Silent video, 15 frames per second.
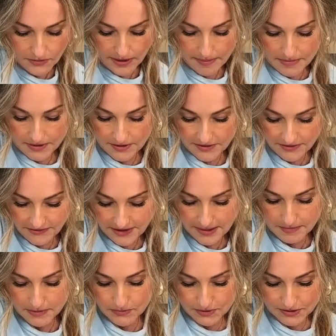grandmother of the
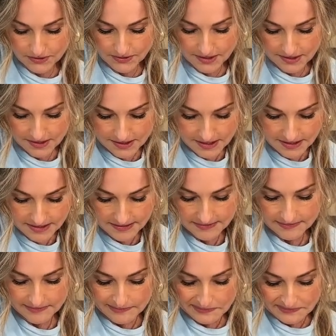family will do this.
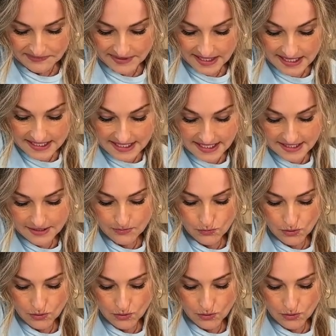And it takes some